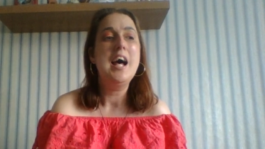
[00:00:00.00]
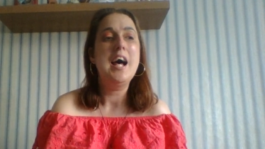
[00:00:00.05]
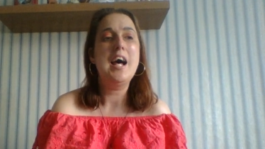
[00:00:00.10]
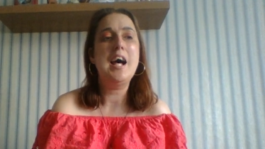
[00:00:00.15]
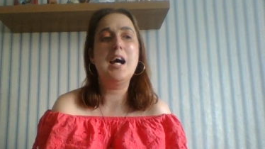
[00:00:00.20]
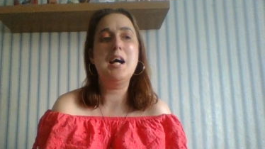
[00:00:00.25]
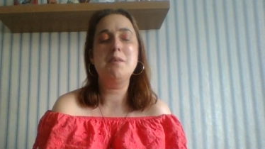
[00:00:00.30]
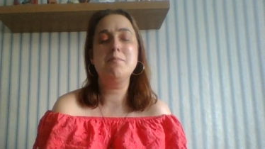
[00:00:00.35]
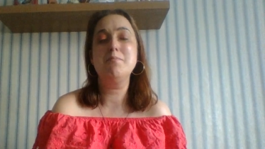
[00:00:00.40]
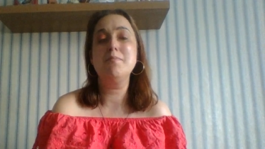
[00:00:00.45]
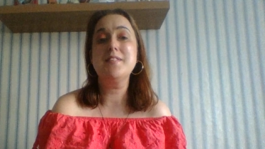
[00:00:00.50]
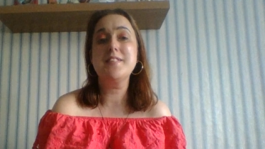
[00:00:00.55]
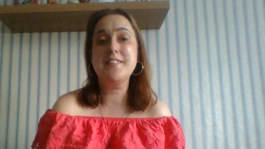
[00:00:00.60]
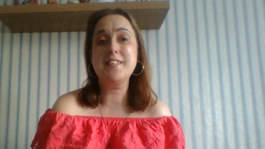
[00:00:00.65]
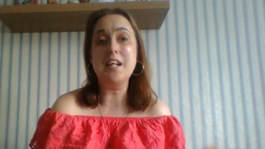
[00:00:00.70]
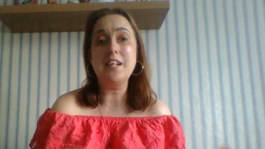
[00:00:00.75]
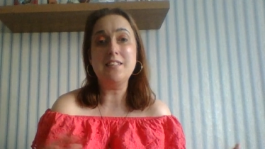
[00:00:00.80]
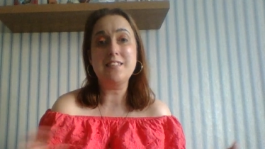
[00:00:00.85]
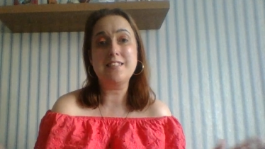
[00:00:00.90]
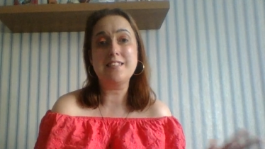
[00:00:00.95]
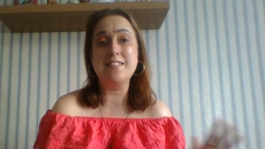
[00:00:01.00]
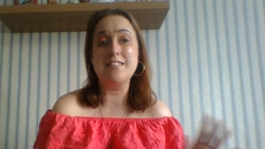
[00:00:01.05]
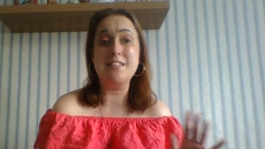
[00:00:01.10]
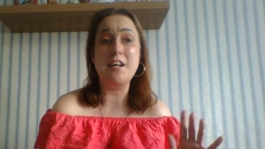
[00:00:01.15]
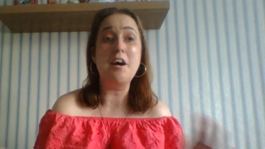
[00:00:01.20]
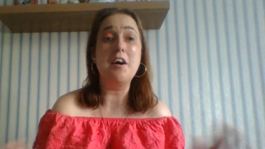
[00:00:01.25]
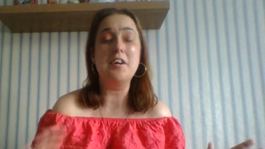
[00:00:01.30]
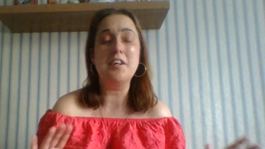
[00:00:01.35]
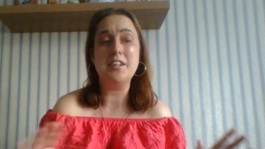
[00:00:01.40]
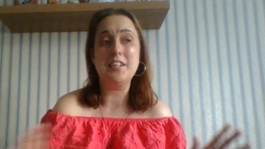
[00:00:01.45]
and um,
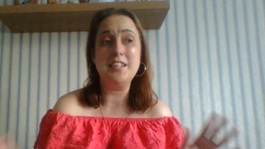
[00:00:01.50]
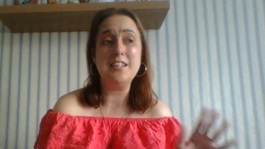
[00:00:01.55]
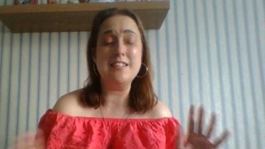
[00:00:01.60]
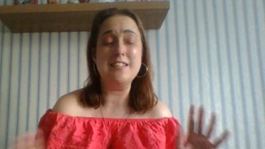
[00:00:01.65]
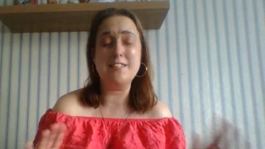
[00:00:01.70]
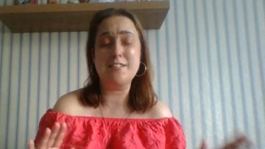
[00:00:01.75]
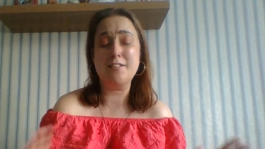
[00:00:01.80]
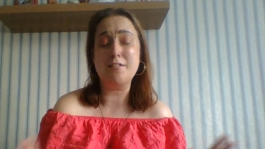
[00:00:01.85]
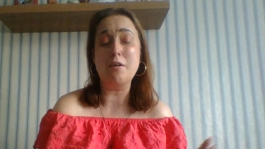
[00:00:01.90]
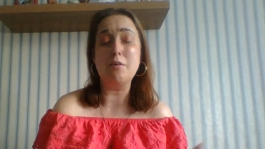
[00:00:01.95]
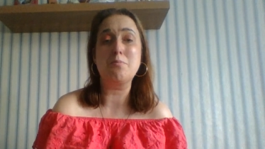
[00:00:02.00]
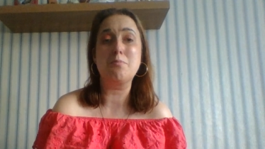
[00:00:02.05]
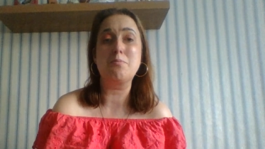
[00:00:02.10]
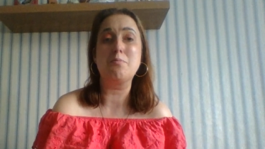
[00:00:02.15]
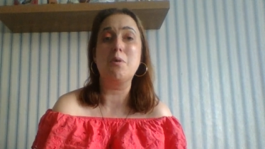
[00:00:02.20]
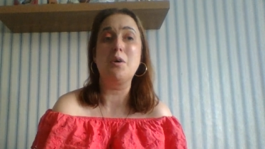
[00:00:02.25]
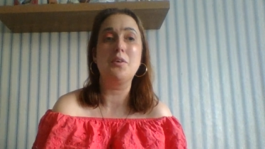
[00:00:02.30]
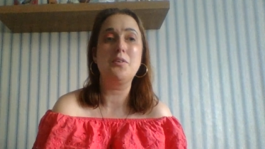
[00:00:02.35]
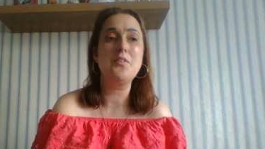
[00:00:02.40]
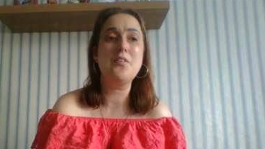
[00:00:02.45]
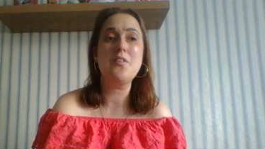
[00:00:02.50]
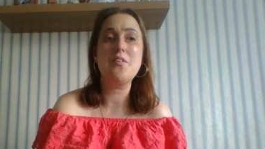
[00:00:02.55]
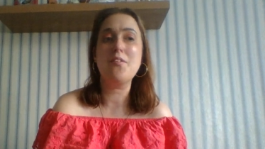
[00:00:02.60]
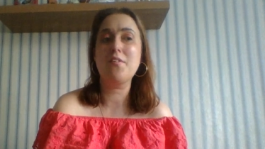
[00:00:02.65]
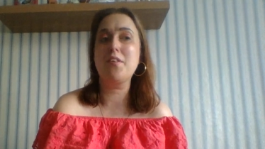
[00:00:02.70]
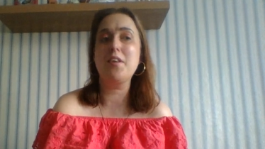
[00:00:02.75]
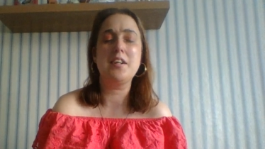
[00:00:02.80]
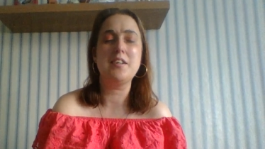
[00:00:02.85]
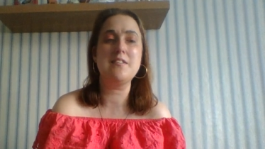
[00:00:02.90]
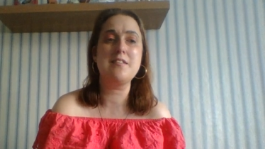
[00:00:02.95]
Sensodyne soft ones
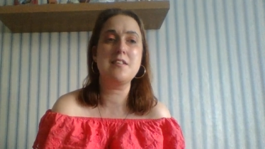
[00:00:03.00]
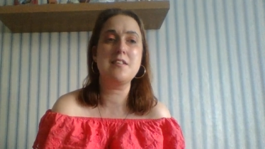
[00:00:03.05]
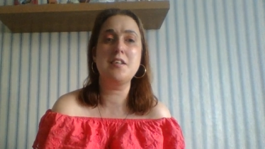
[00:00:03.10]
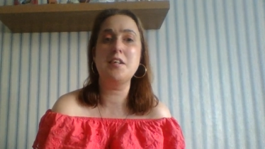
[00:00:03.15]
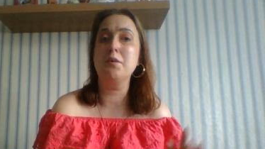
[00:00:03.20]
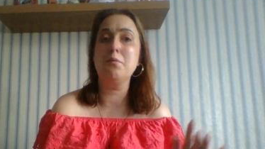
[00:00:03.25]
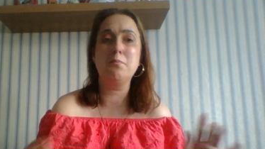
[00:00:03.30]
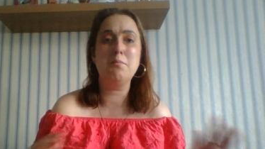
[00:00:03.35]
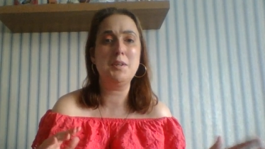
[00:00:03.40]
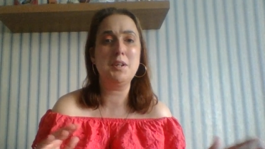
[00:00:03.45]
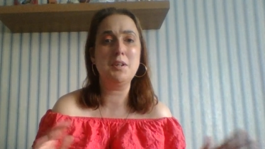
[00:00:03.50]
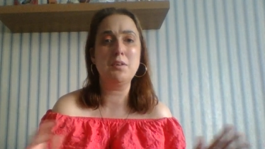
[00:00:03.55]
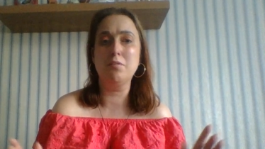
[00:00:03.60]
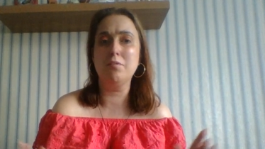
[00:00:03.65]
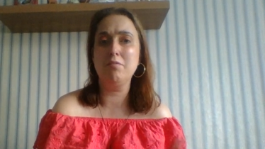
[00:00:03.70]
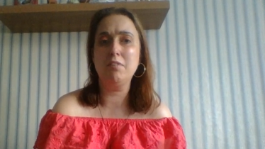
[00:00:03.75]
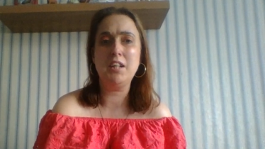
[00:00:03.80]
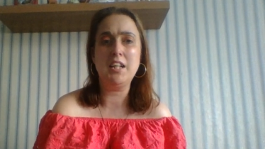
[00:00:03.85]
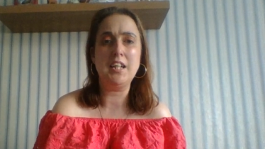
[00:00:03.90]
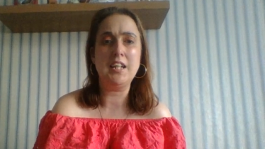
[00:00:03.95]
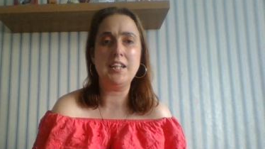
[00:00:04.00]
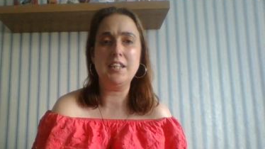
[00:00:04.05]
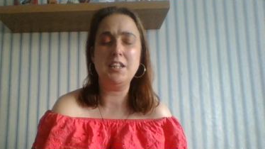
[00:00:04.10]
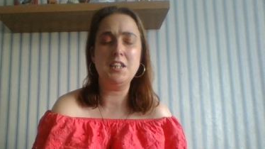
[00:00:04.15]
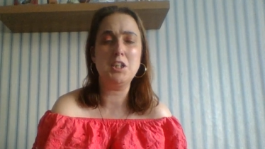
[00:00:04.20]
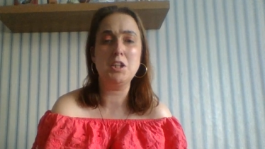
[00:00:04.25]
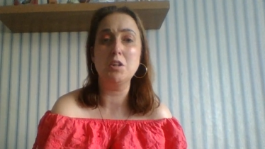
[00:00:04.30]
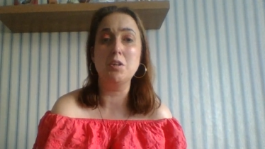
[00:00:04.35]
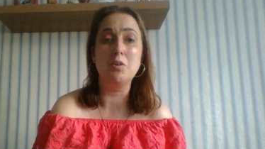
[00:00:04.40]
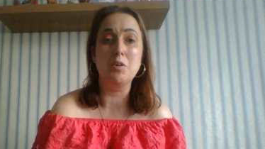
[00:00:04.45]
that uh, we all really
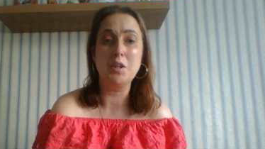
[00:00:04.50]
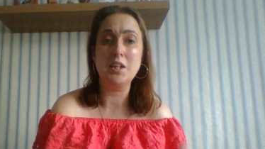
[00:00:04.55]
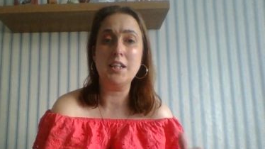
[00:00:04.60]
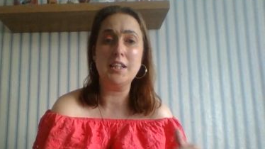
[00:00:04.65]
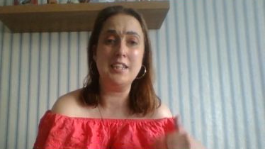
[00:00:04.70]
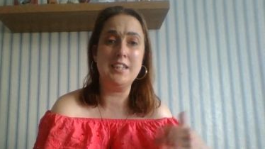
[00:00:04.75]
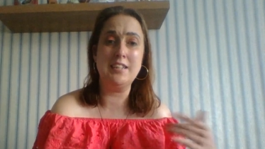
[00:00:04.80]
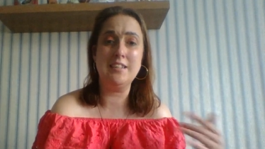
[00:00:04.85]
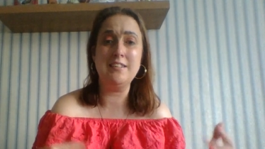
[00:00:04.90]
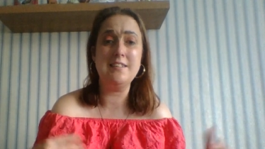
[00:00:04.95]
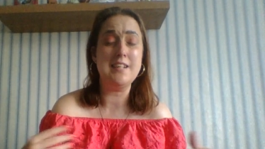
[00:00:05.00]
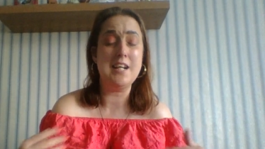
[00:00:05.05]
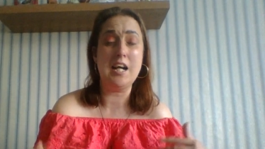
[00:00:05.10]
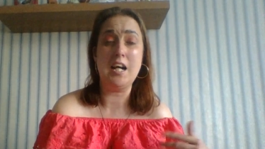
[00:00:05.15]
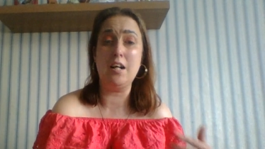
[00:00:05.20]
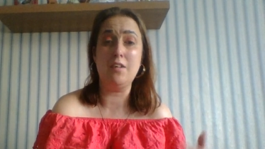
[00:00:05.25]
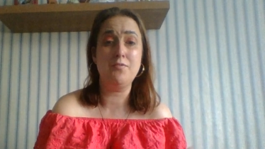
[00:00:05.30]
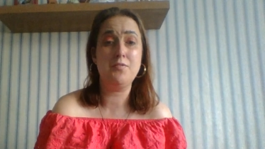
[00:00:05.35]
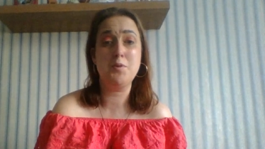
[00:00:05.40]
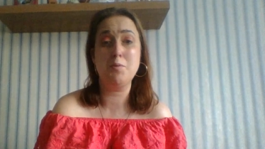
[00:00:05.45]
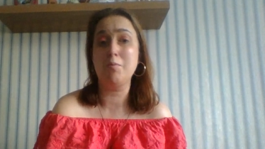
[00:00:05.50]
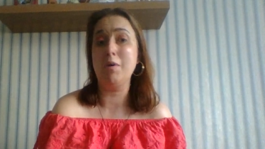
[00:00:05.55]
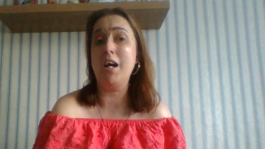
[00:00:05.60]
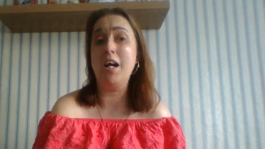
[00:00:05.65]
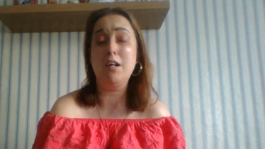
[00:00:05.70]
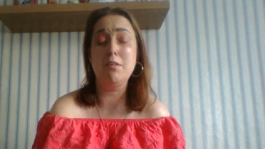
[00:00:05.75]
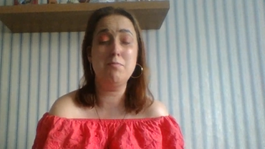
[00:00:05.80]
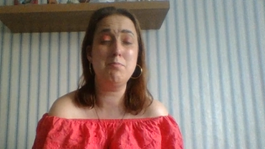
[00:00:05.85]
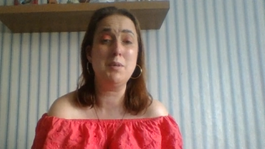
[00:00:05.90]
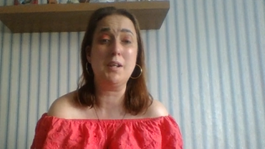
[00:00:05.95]
enjoy and have to
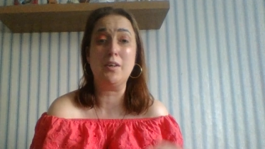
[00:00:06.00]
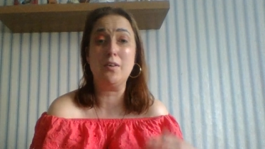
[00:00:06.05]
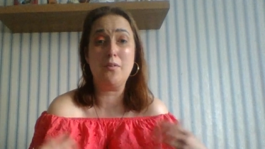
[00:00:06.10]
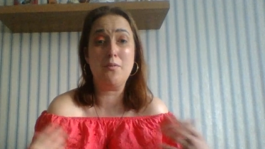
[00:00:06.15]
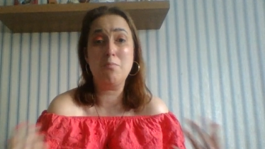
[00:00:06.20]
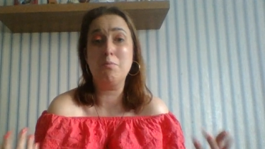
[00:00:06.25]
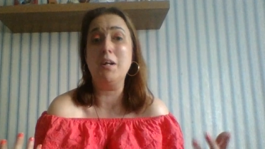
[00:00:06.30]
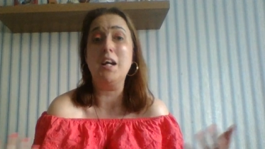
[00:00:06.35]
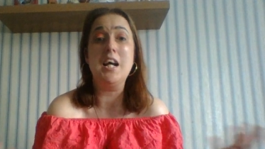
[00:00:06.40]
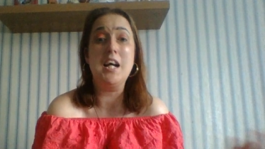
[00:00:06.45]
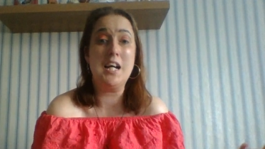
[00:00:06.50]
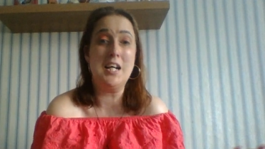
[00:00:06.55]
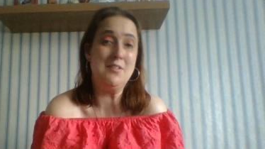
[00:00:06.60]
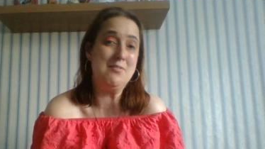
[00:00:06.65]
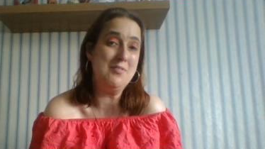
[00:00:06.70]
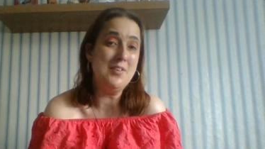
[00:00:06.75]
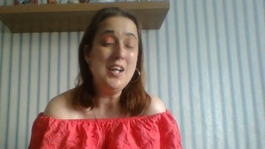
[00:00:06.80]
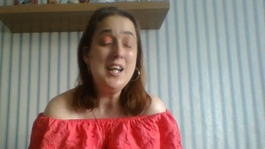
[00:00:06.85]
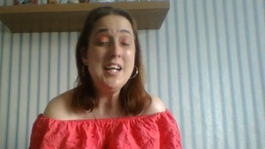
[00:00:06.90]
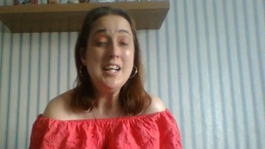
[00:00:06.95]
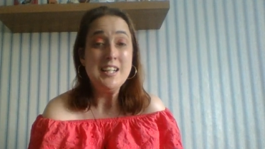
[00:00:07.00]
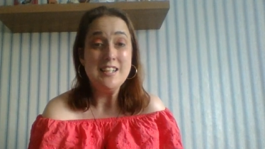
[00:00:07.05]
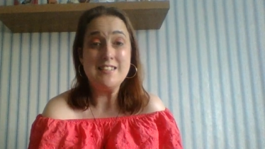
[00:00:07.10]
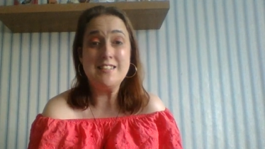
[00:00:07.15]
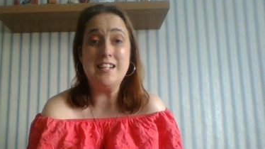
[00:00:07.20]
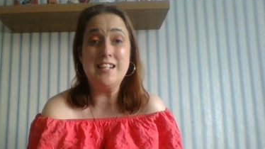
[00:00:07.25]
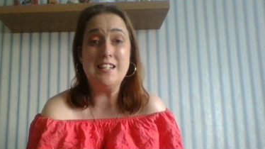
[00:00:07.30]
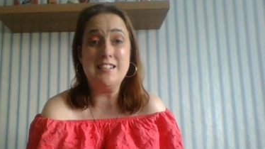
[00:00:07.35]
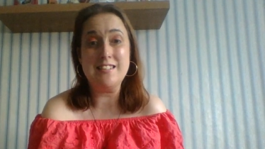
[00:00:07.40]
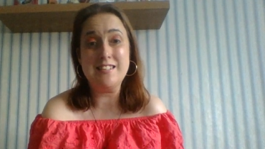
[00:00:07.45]
have because we have
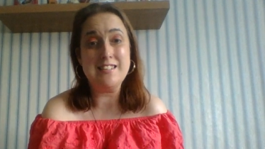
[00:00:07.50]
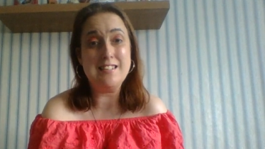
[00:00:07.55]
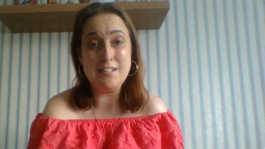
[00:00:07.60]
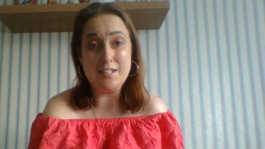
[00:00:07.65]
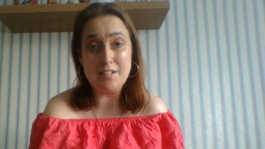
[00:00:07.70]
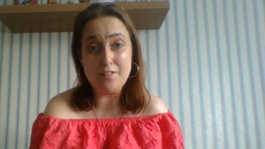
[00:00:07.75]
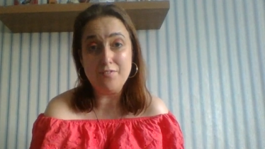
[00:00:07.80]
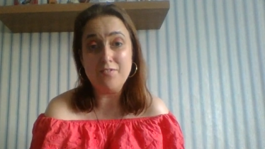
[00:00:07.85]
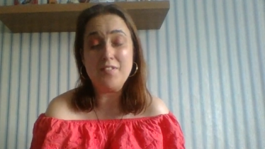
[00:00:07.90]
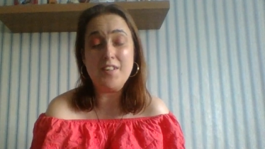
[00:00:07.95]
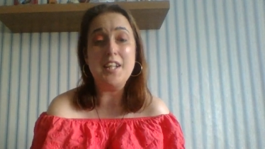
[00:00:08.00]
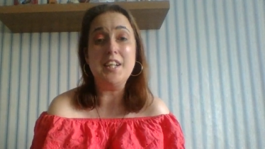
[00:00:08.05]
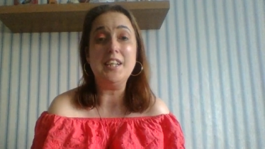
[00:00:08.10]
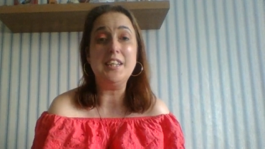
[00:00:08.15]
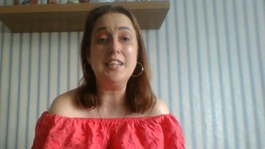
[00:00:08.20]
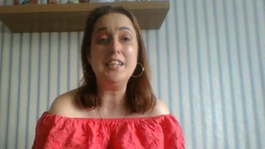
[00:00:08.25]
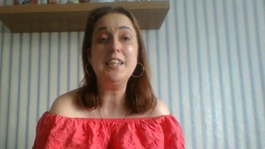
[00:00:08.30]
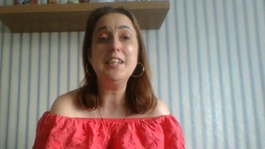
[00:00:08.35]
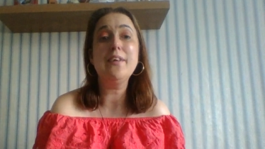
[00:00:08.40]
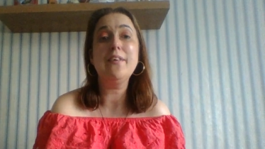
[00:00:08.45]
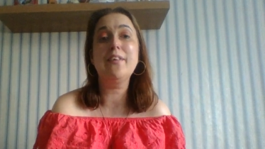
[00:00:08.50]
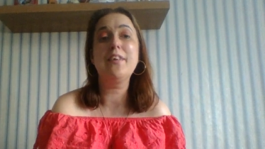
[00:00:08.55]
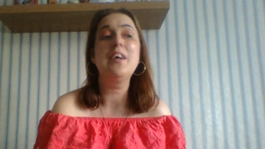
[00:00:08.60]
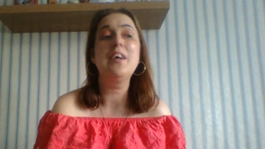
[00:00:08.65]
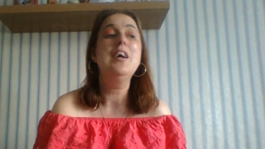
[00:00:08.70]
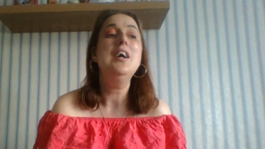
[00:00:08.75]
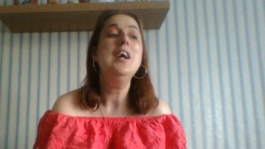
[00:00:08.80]
sensitive teeth,